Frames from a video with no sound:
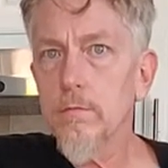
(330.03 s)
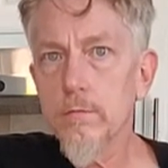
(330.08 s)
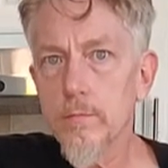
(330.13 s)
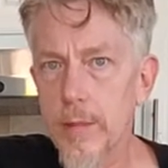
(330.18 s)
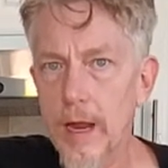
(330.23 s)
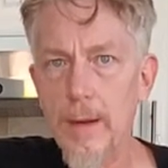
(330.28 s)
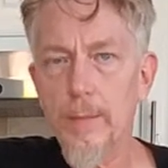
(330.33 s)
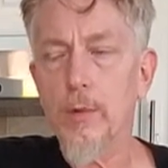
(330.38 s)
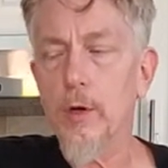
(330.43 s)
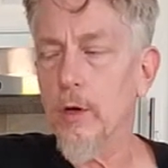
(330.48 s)

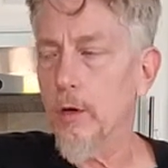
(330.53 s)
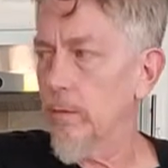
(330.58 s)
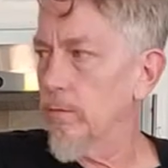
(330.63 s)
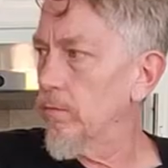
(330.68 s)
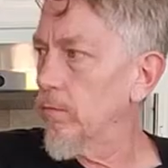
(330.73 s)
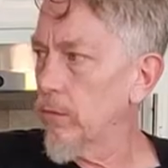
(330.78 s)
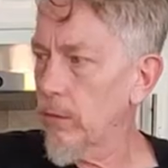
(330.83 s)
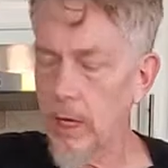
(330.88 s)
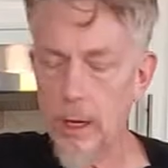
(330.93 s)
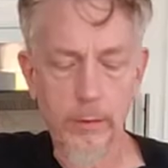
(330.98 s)
pepper, a
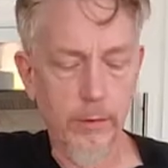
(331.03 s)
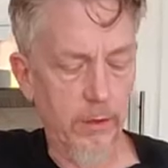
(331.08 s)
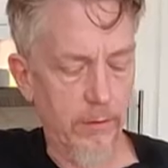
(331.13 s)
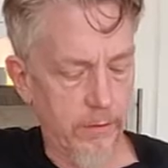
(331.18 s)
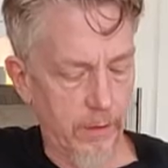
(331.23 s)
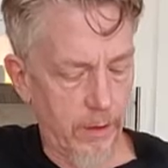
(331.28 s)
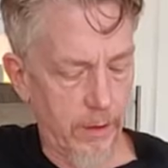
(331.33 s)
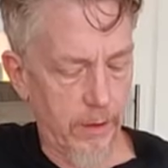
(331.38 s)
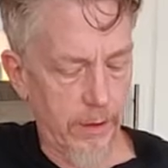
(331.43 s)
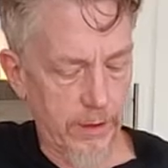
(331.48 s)
couple
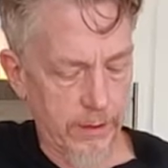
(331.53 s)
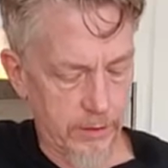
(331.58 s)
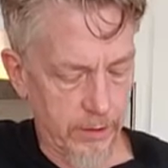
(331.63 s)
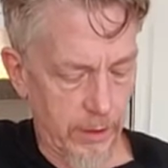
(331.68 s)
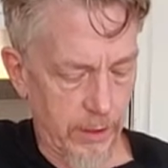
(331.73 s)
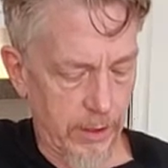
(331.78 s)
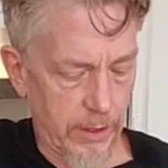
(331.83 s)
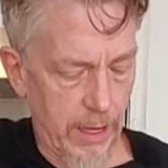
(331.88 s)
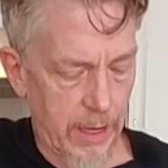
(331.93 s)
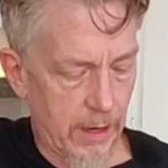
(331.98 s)
of other things
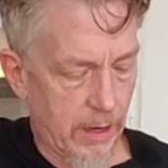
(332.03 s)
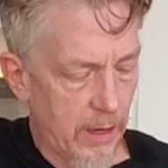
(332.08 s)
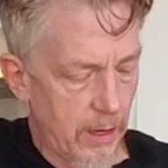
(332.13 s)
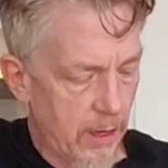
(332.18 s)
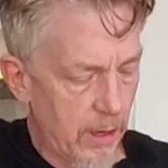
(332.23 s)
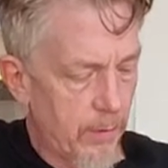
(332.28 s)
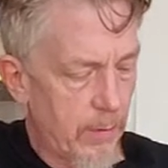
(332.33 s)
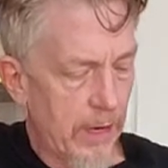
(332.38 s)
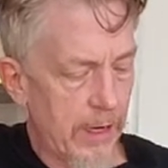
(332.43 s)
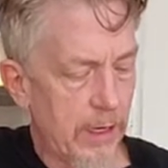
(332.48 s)
like that.
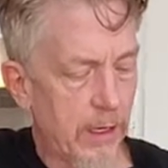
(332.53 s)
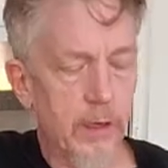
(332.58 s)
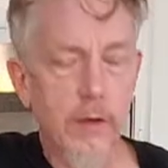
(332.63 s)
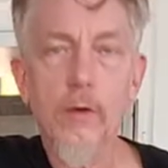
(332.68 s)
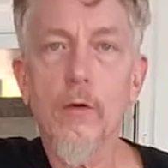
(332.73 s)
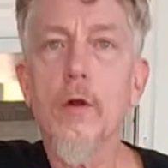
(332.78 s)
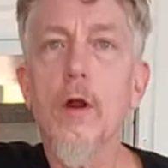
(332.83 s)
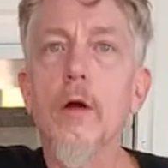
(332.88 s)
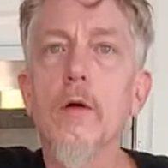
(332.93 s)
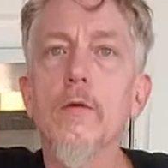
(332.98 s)
Making
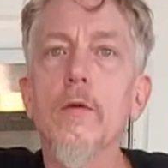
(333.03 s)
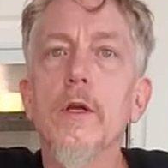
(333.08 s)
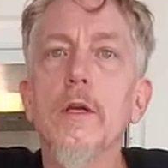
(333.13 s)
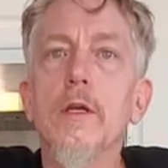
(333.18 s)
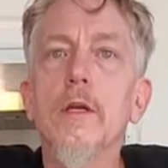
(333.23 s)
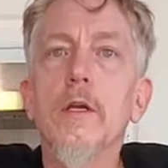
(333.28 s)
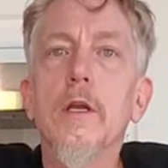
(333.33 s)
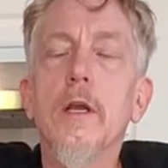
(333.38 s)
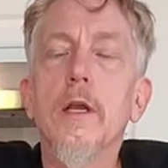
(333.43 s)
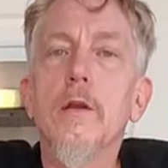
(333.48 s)
your own,
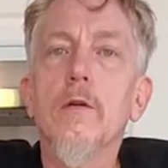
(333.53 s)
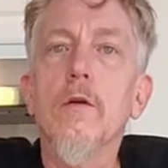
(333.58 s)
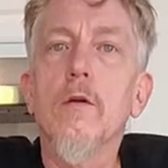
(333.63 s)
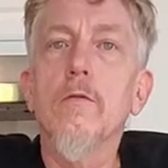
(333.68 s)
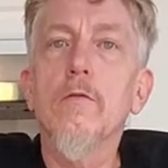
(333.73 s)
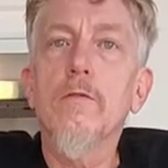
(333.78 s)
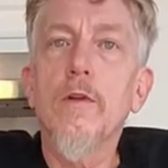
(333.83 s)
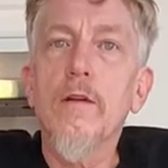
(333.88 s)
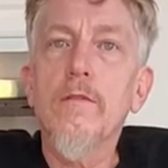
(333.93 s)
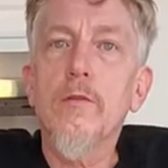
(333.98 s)
you get your
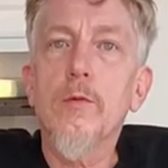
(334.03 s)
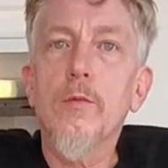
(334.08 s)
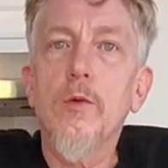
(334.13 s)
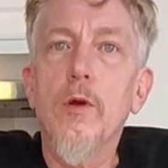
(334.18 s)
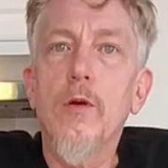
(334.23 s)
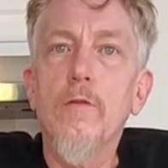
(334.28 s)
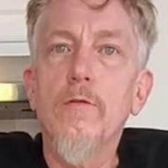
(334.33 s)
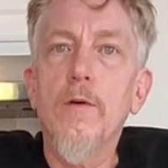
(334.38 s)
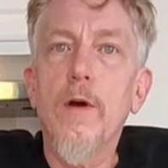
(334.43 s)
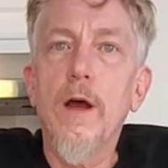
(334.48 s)
own flavor
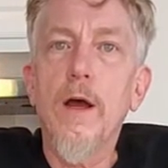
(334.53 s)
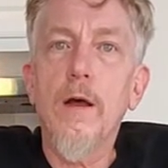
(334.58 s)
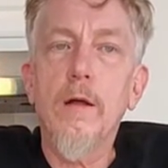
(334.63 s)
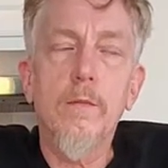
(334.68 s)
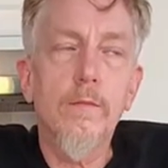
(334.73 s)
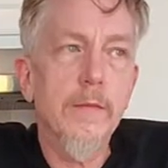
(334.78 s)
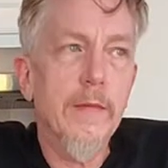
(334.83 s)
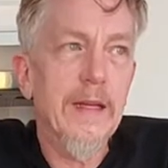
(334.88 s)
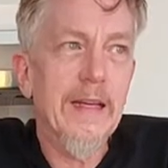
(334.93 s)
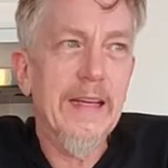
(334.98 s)

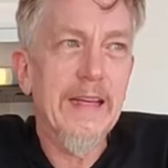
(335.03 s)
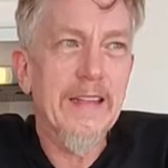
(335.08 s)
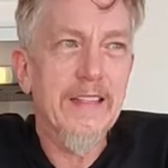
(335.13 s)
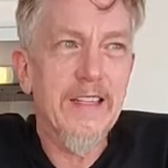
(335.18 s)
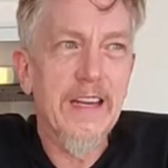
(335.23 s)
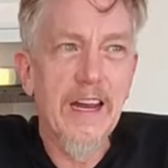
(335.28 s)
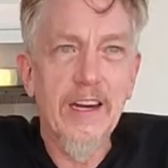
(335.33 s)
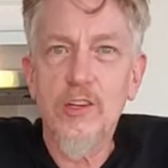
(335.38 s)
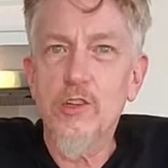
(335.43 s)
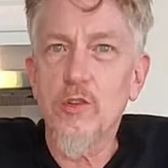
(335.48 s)
profile.
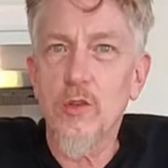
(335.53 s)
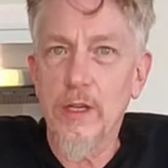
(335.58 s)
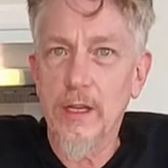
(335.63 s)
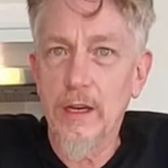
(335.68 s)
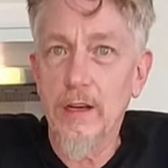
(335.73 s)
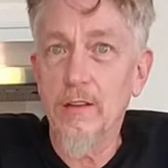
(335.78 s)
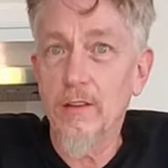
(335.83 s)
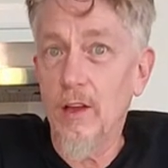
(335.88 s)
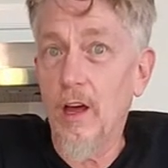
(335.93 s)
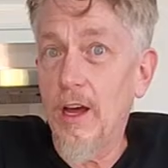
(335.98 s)
It's actually
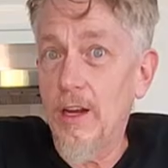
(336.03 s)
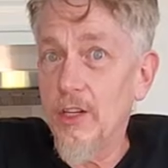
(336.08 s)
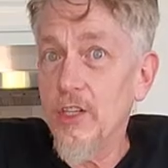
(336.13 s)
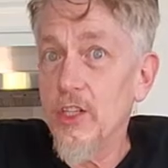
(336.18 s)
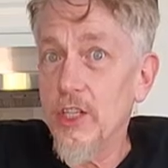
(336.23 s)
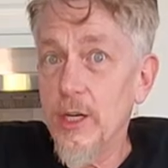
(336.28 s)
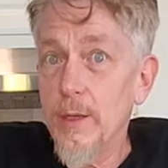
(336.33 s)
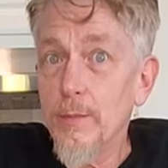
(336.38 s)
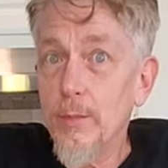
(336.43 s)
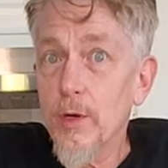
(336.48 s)
a lot
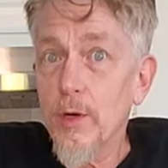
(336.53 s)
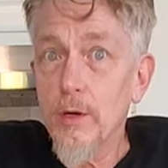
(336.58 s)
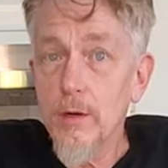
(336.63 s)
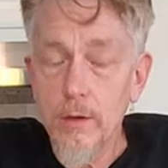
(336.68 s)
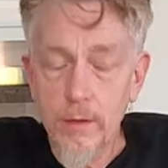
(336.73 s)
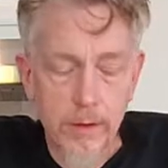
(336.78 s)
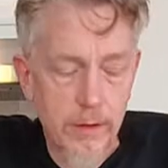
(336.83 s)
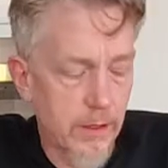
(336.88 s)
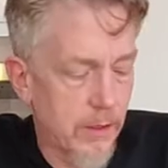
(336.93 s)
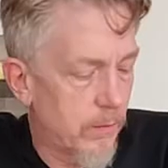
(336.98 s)
cheaper
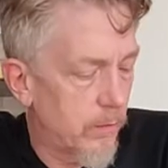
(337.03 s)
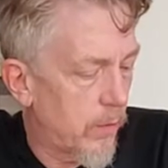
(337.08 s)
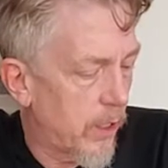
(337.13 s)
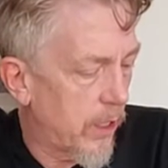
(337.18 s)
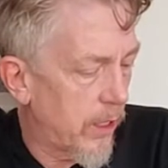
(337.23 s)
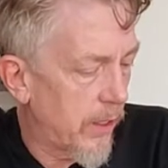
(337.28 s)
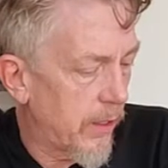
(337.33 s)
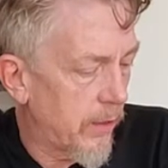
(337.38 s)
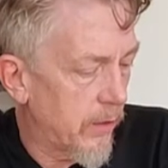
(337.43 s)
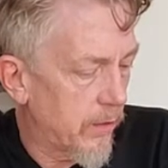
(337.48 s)
than
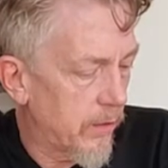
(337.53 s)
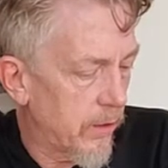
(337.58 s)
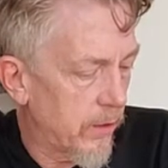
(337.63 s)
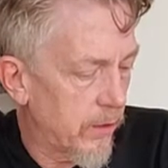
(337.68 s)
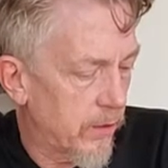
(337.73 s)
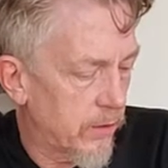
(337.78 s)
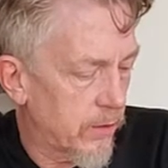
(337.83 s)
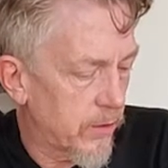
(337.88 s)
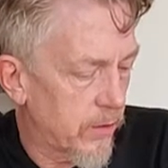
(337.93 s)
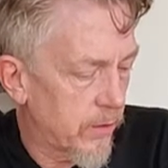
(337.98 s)
buying
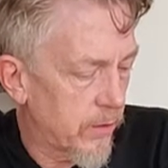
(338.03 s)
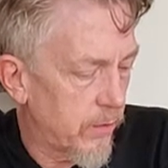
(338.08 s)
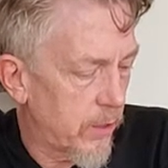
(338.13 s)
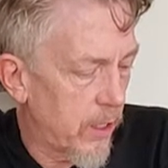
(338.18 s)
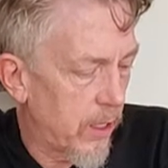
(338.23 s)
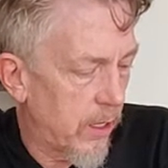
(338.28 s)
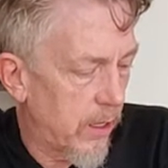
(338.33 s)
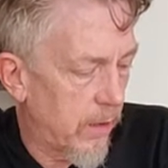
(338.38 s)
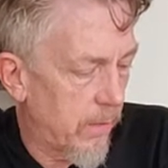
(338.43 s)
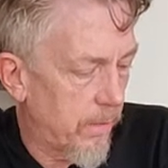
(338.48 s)
those
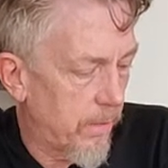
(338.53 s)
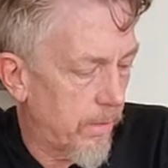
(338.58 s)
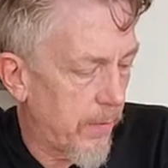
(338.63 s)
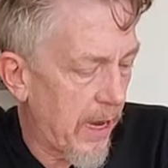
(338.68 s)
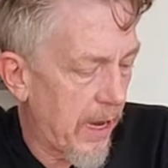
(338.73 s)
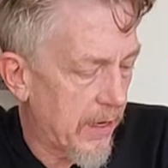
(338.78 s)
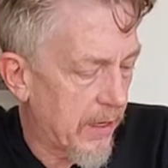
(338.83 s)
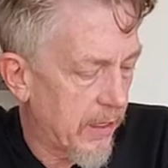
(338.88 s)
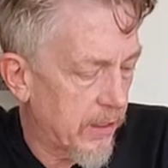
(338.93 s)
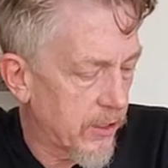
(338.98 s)

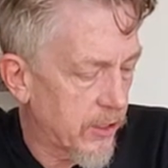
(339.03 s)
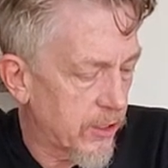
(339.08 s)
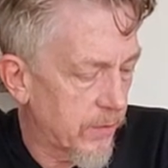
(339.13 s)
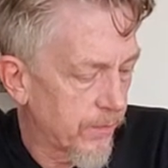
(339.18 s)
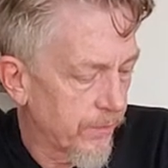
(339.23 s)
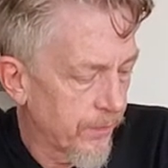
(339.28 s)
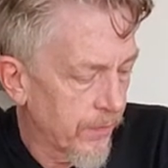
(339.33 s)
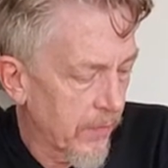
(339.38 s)
packets,